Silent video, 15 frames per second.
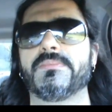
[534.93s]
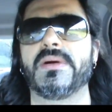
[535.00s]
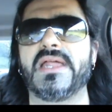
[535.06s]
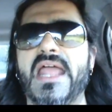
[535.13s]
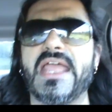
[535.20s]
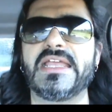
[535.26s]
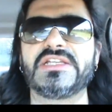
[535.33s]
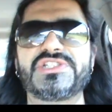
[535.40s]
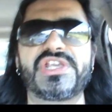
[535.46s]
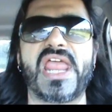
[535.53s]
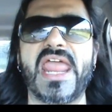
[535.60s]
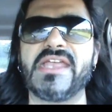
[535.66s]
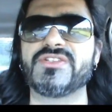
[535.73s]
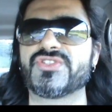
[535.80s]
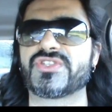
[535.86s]
But hey, he
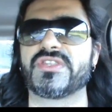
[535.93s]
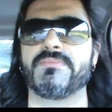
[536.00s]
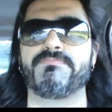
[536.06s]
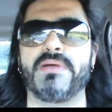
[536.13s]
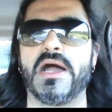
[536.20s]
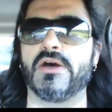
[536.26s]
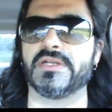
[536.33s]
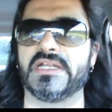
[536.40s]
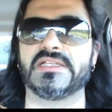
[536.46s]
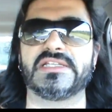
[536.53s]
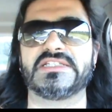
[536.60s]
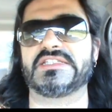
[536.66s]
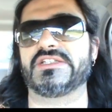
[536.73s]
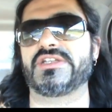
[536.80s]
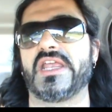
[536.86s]
changed the belt. At
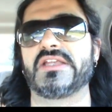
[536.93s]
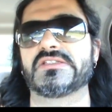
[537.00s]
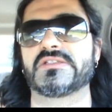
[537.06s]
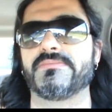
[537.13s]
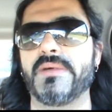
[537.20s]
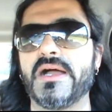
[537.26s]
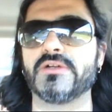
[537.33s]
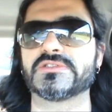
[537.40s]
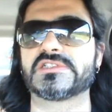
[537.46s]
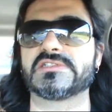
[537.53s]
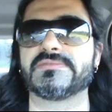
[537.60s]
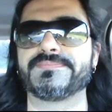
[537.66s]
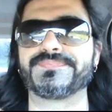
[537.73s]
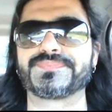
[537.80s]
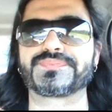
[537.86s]
least he changed the belt.